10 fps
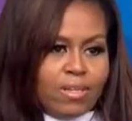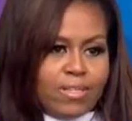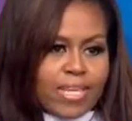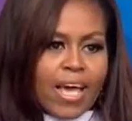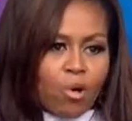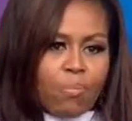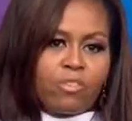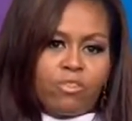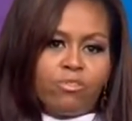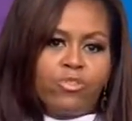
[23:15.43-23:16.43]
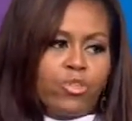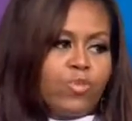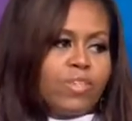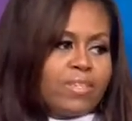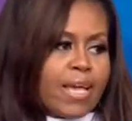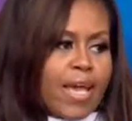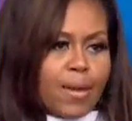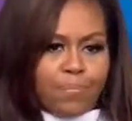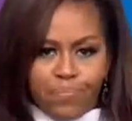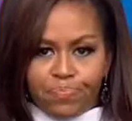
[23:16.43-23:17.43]
to help others do the
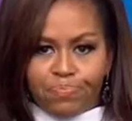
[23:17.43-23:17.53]
same.